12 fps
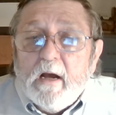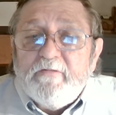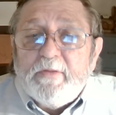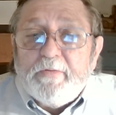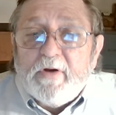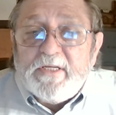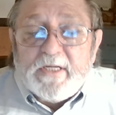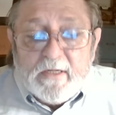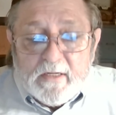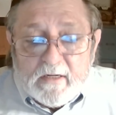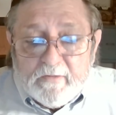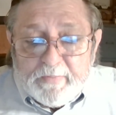of the
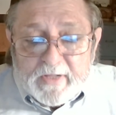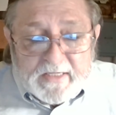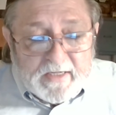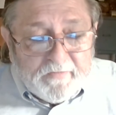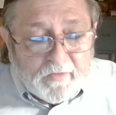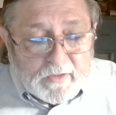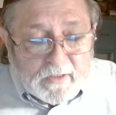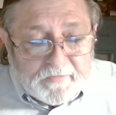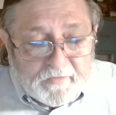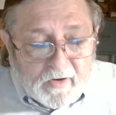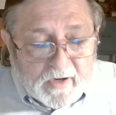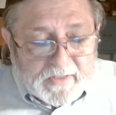precedent of Plessy versus
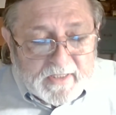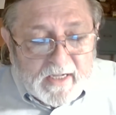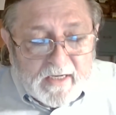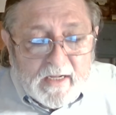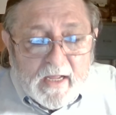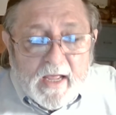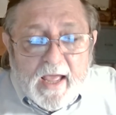Ferguson,